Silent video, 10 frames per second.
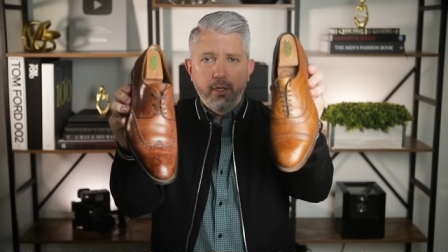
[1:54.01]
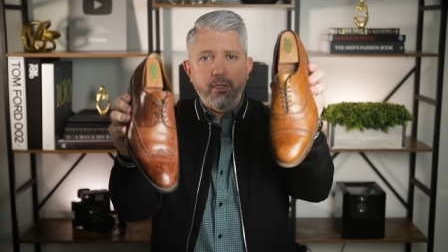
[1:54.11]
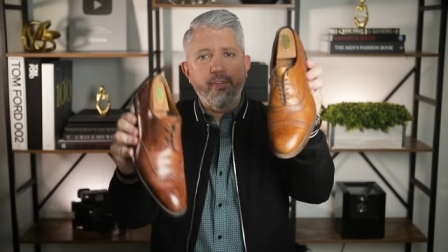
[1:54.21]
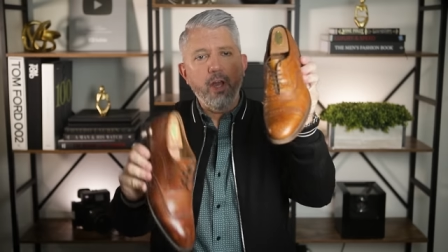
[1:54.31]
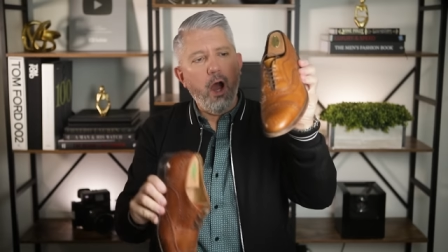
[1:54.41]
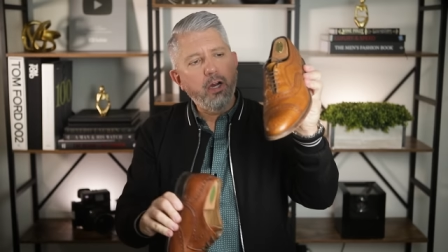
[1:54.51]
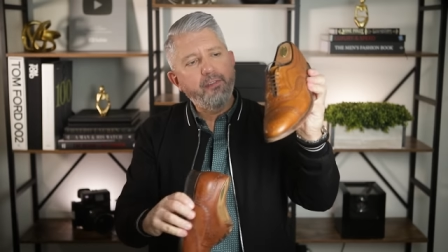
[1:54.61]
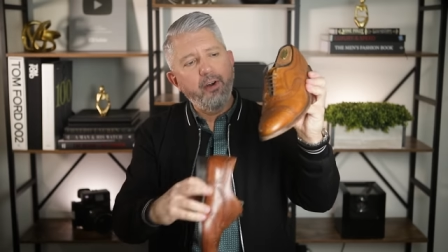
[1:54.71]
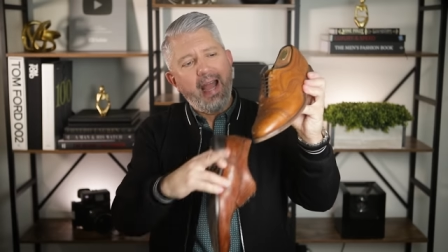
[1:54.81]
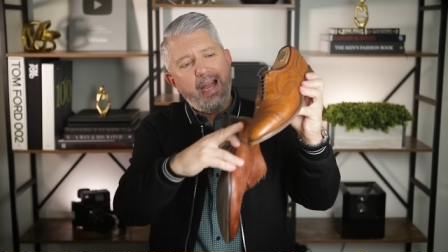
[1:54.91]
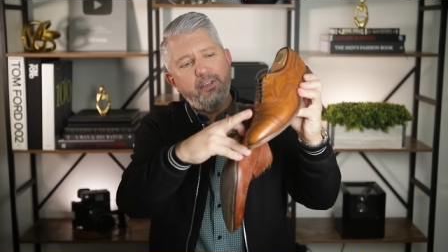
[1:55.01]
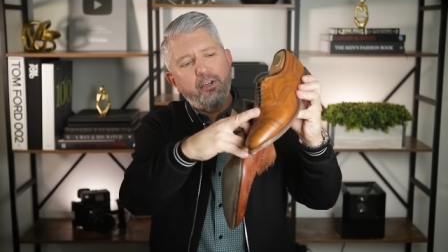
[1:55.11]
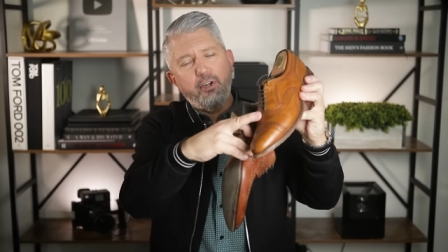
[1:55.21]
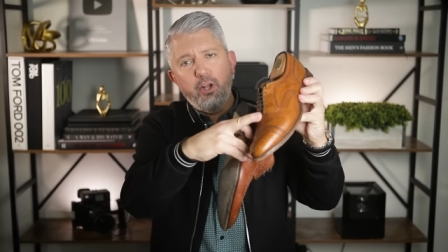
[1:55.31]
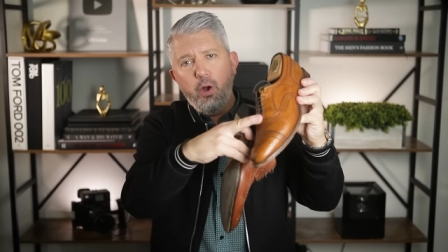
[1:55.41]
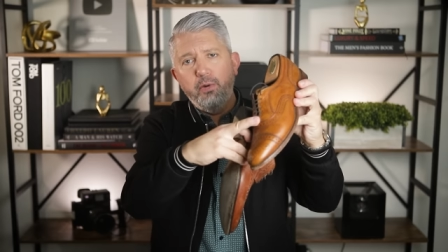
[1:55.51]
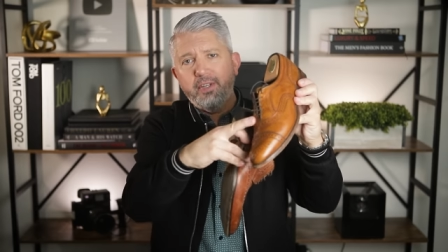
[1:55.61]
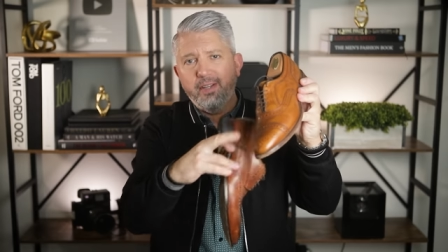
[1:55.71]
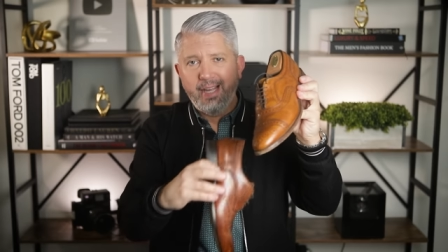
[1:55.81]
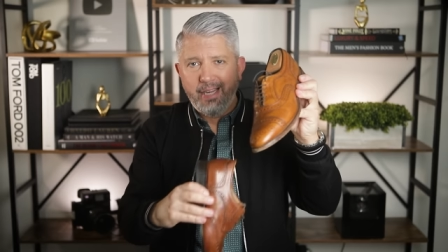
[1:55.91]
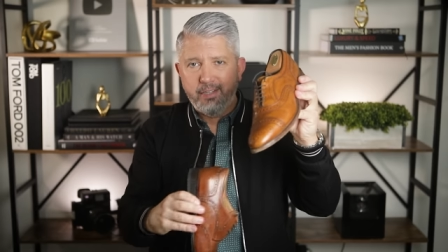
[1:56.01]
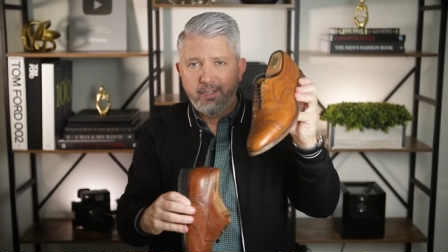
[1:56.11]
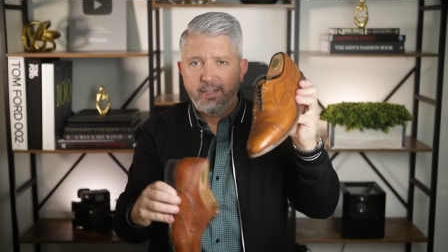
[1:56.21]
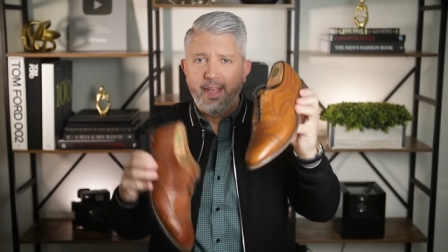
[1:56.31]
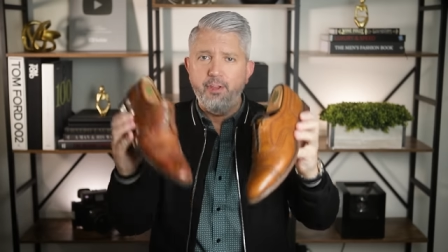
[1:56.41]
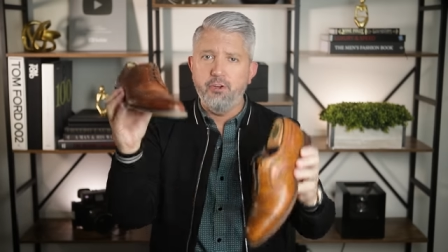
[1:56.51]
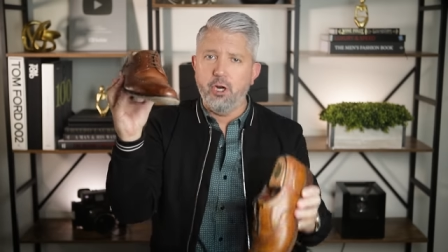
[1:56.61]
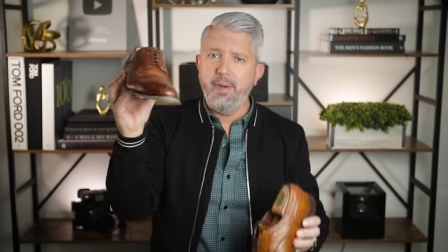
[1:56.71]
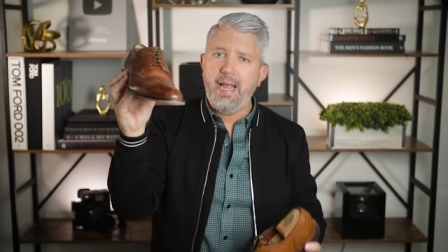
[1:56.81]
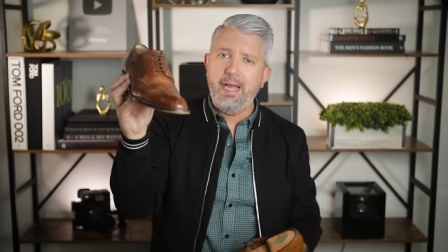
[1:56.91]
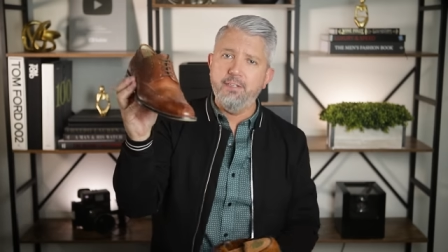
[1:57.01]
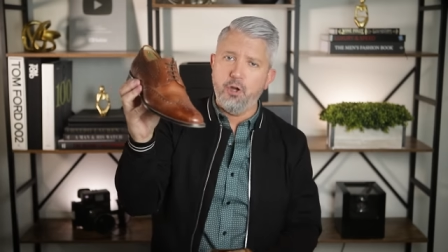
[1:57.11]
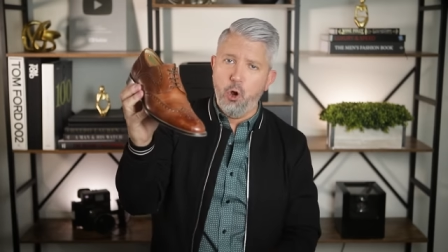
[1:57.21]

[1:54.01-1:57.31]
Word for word: So the Oxford has closed laces and the Derby has